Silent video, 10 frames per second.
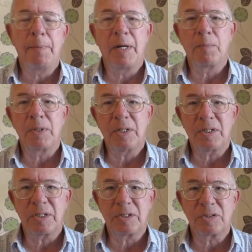But one of
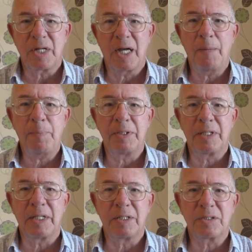the things that
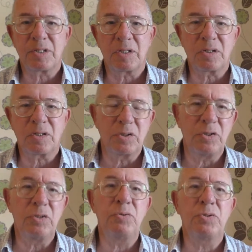happened then is I got
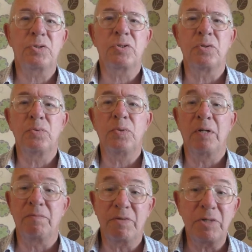used to
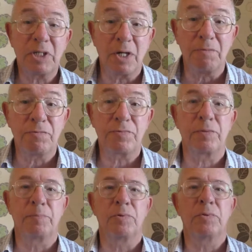and very
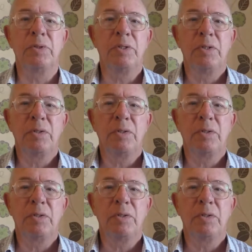comfortable